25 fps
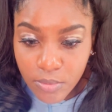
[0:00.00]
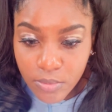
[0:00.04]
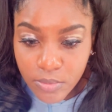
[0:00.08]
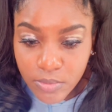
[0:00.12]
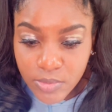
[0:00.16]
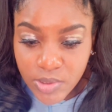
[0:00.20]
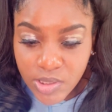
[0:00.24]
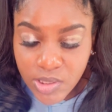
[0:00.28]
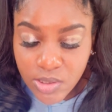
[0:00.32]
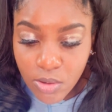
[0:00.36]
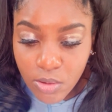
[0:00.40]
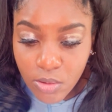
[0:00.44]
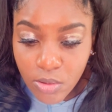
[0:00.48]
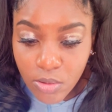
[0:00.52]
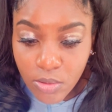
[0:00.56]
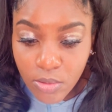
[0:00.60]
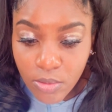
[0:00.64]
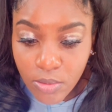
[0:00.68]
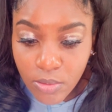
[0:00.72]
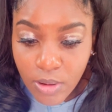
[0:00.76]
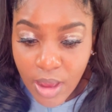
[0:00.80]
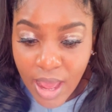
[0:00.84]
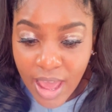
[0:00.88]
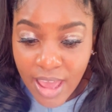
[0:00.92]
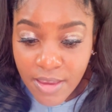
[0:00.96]

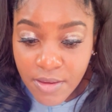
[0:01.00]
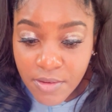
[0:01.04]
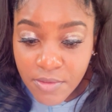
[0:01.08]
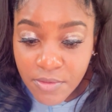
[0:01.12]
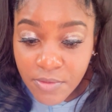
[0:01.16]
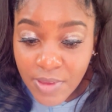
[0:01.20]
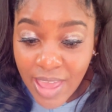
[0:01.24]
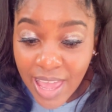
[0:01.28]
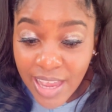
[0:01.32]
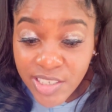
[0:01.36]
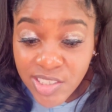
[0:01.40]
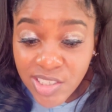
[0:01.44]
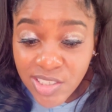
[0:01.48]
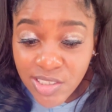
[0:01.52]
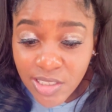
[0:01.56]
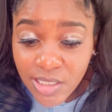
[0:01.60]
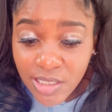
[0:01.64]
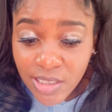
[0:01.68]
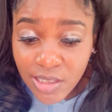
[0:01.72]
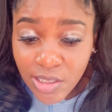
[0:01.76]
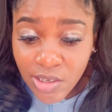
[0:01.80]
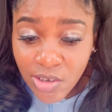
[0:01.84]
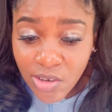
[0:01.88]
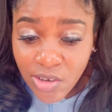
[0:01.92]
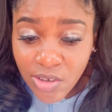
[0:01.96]
So I've actually
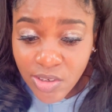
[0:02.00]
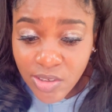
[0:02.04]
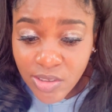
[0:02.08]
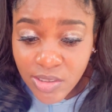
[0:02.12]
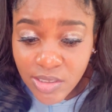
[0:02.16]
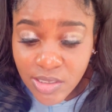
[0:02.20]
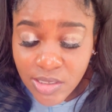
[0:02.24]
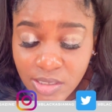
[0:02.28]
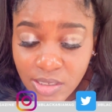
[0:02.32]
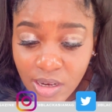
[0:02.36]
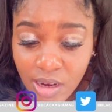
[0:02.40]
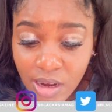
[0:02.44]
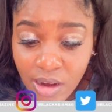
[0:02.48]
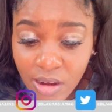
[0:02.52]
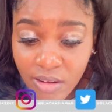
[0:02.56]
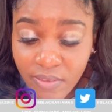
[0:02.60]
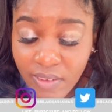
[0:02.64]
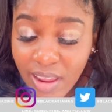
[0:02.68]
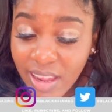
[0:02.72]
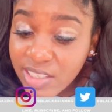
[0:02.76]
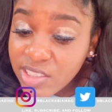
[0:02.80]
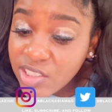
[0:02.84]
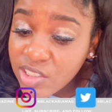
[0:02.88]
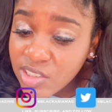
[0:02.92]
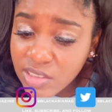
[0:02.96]
grown
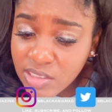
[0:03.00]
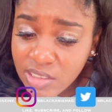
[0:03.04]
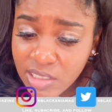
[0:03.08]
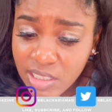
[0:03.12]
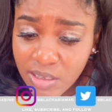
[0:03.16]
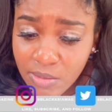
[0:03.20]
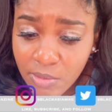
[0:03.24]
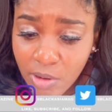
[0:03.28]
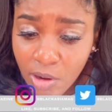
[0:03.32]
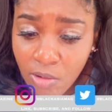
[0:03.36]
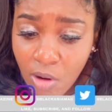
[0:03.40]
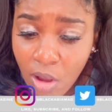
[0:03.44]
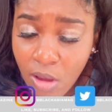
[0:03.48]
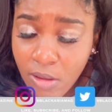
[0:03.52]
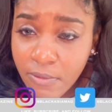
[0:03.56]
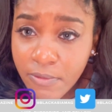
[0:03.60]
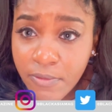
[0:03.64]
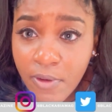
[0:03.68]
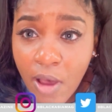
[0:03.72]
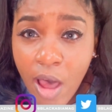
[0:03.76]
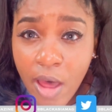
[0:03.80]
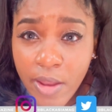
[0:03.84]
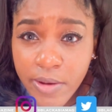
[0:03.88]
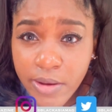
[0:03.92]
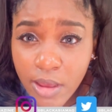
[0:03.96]

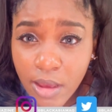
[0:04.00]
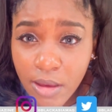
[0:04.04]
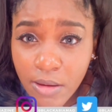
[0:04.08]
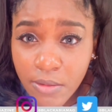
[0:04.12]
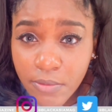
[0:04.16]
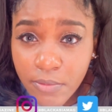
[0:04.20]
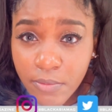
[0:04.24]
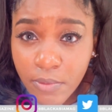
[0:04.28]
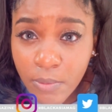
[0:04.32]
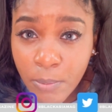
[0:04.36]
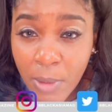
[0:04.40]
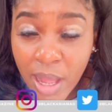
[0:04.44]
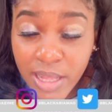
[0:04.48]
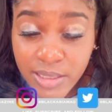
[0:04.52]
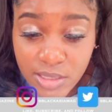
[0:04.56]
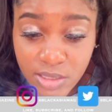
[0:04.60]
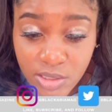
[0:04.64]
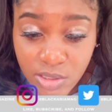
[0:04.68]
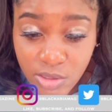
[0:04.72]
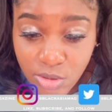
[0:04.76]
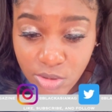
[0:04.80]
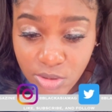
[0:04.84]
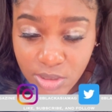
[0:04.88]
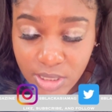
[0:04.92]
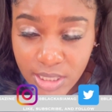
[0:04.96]
fond of
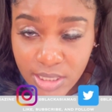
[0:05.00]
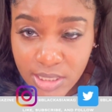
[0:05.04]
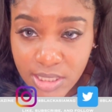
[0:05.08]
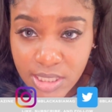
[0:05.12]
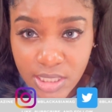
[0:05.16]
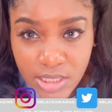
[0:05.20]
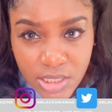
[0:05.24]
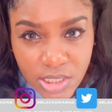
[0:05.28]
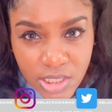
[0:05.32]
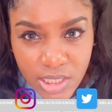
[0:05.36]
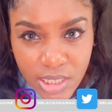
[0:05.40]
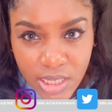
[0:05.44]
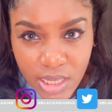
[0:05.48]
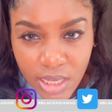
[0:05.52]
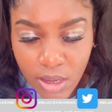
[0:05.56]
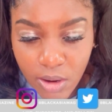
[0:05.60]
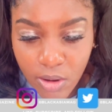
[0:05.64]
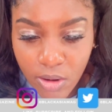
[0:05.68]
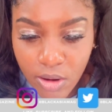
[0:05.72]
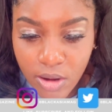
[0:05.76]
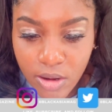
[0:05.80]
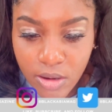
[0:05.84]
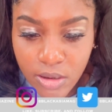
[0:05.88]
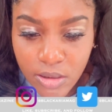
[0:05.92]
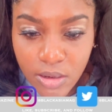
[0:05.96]
Montessori teaching,
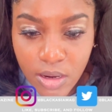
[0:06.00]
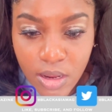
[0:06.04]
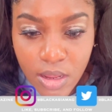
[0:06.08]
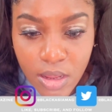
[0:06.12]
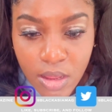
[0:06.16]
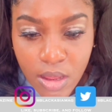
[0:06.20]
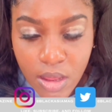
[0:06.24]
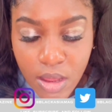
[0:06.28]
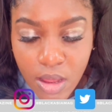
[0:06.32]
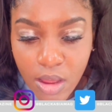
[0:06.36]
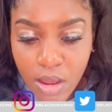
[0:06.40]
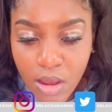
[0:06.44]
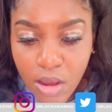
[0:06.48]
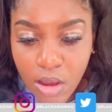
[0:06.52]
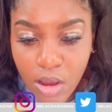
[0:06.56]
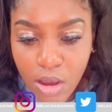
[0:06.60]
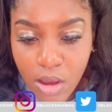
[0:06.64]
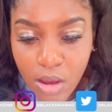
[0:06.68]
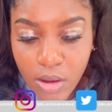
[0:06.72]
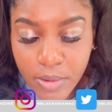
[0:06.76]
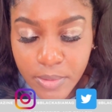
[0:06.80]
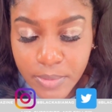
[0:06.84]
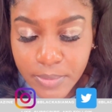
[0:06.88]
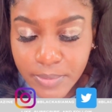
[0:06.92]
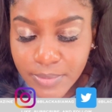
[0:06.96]
or
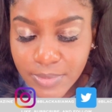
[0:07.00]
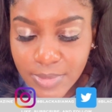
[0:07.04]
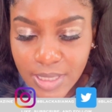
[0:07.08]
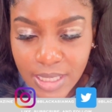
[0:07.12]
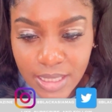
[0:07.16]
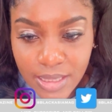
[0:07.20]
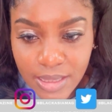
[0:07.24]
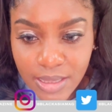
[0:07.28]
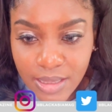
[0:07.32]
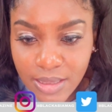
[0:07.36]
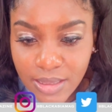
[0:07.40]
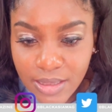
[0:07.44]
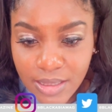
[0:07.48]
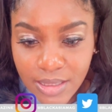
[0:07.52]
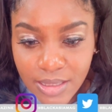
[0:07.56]
in